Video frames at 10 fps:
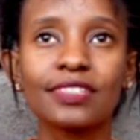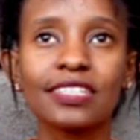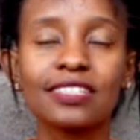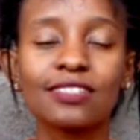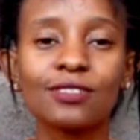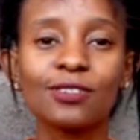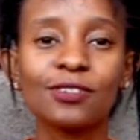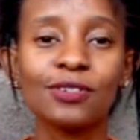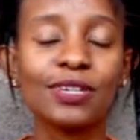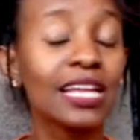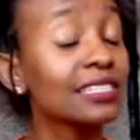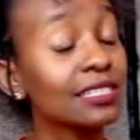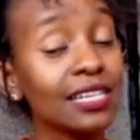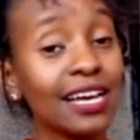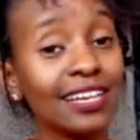So that's
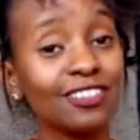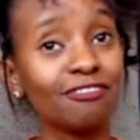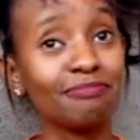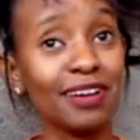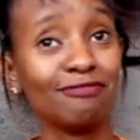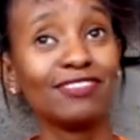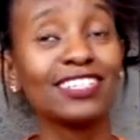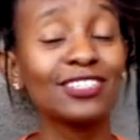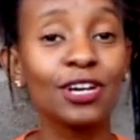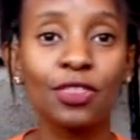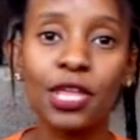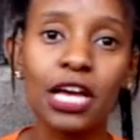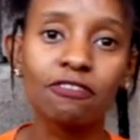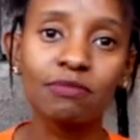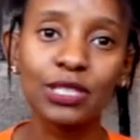the end of my video. I think
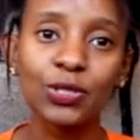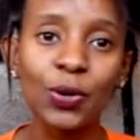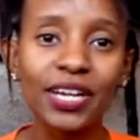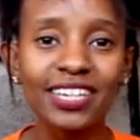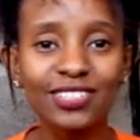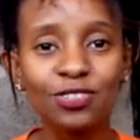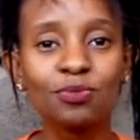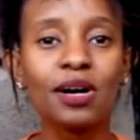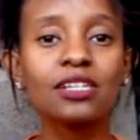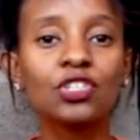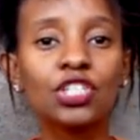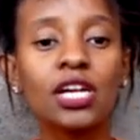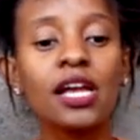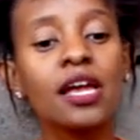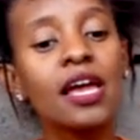I've been talking too much.
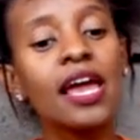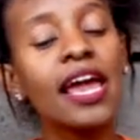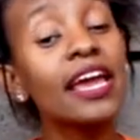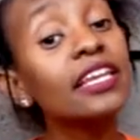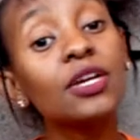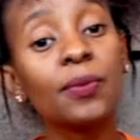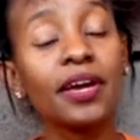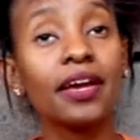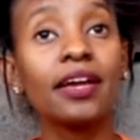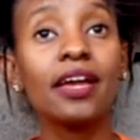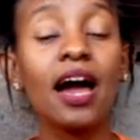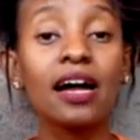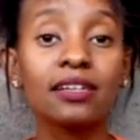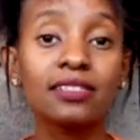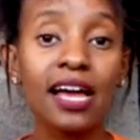Anyway,
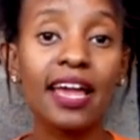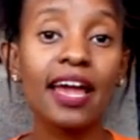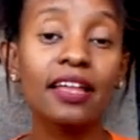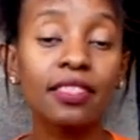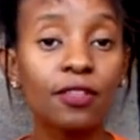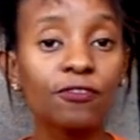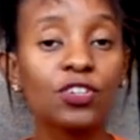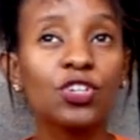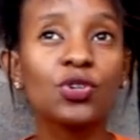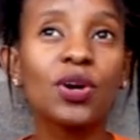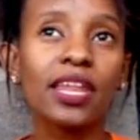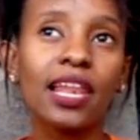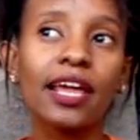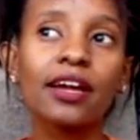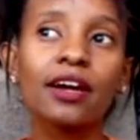as I end the video, I'd
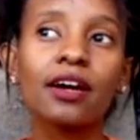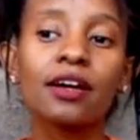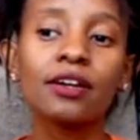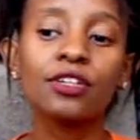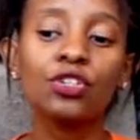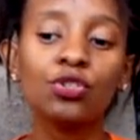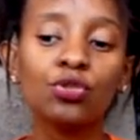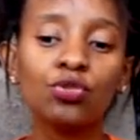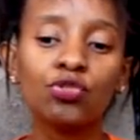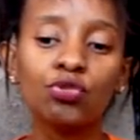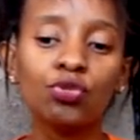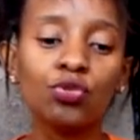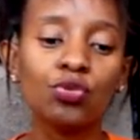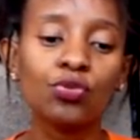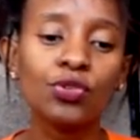like you
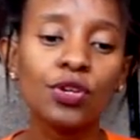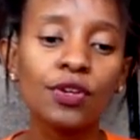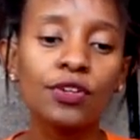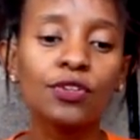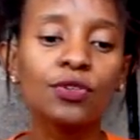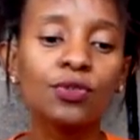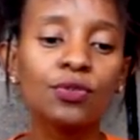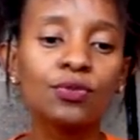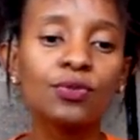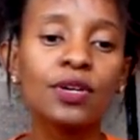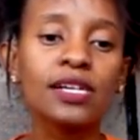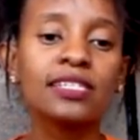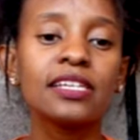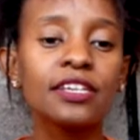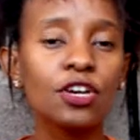to,
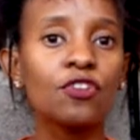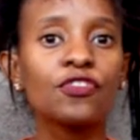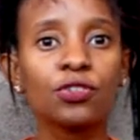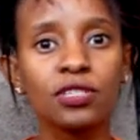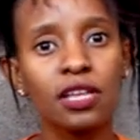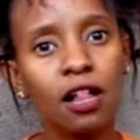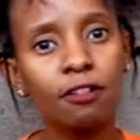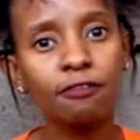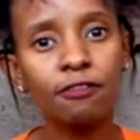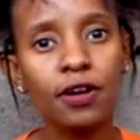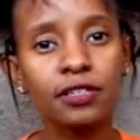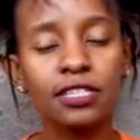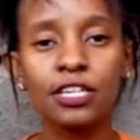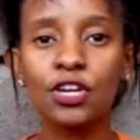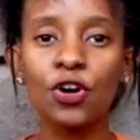take care of yourself, take
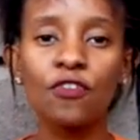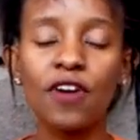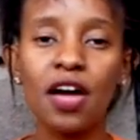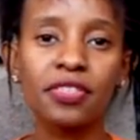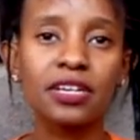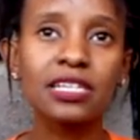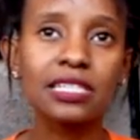care of others.